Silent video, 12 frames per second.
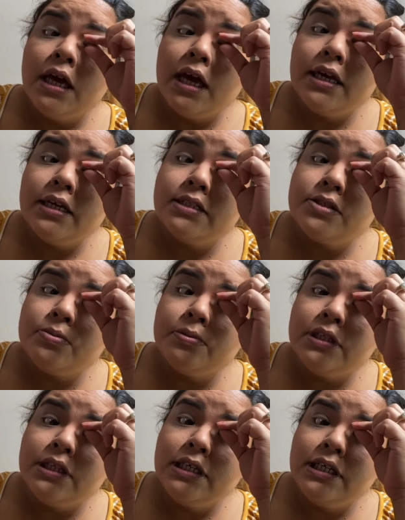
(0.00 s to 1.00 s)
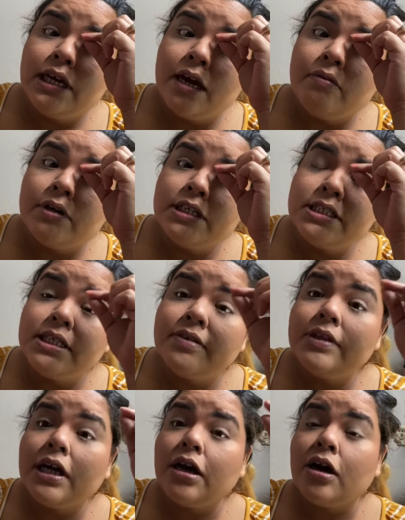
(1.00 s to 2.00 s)
it's really, I want to see if
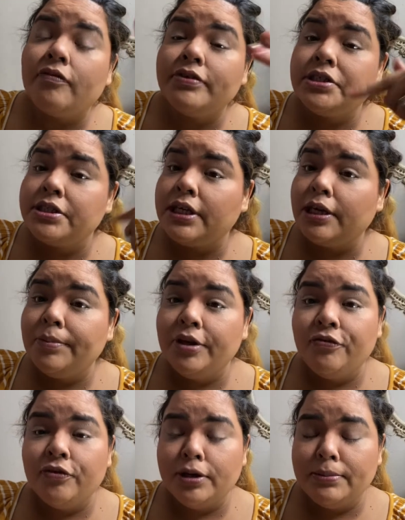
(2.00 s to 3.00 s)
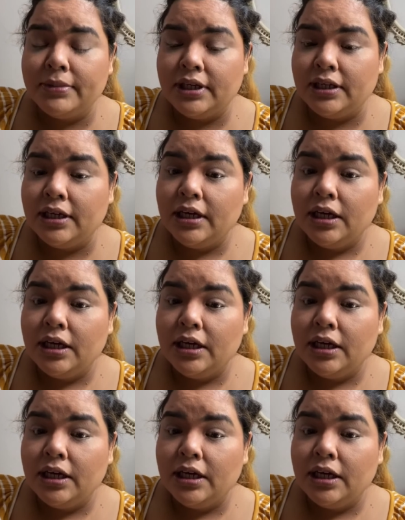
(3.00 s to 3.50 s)
that office is going to be for me.